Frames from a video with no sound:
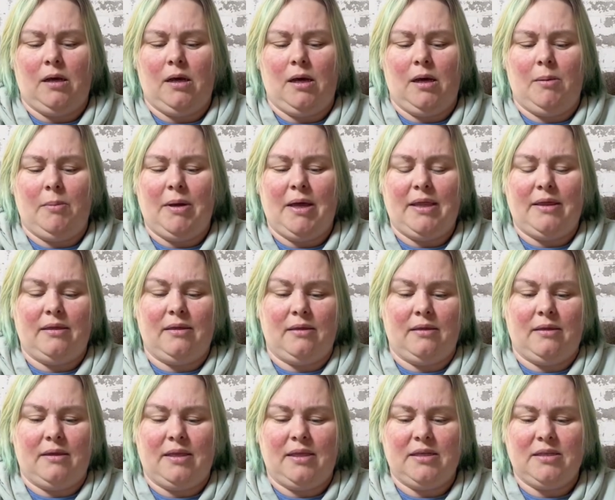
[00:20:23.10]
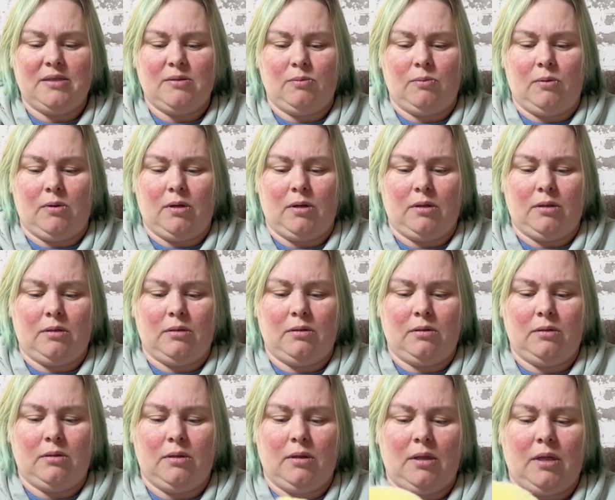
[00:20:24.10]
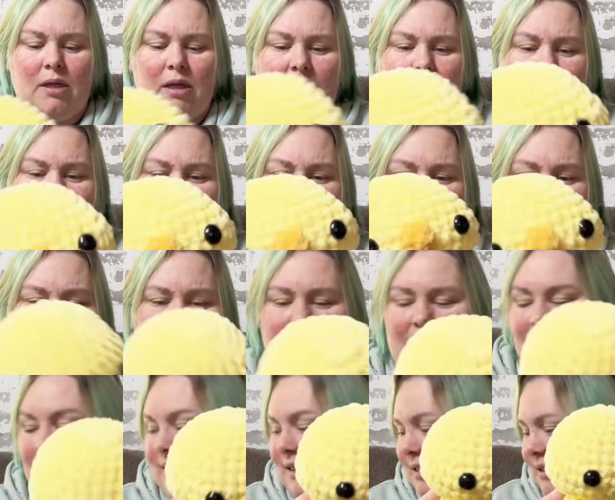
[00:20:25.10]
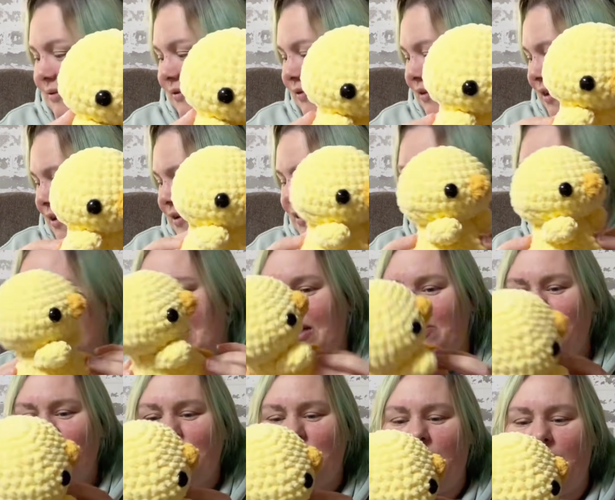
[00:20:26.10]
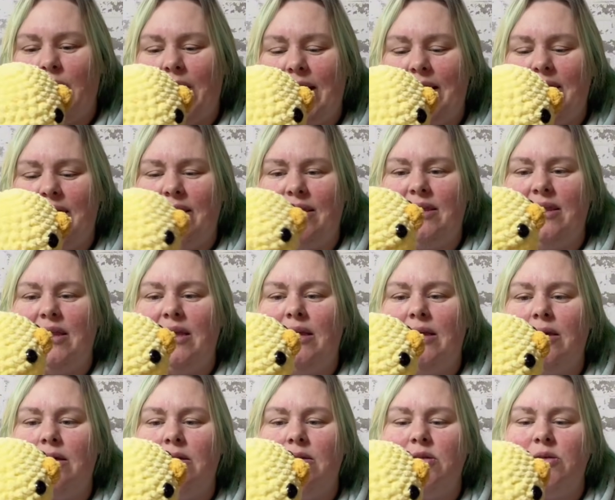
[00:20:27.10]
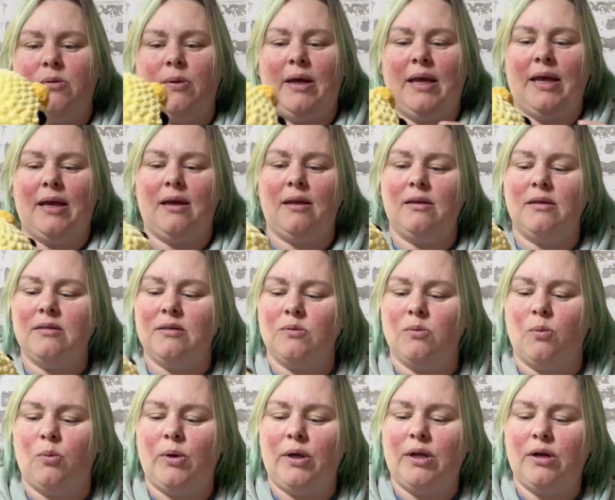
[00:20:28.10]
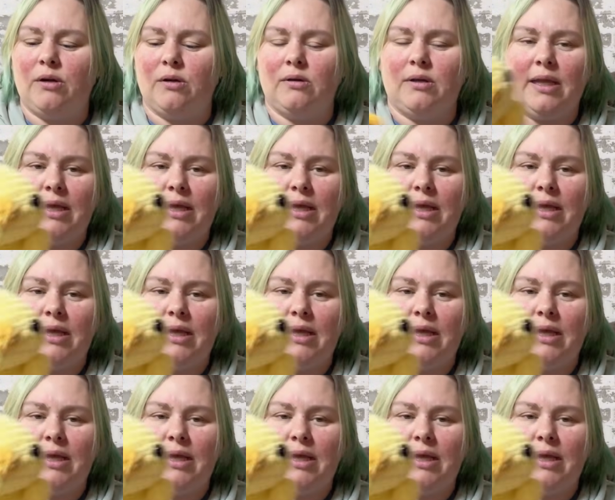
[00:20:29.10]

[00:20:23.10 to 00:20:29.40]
And this one, it doesn't feel the same, so I think, so I had this weird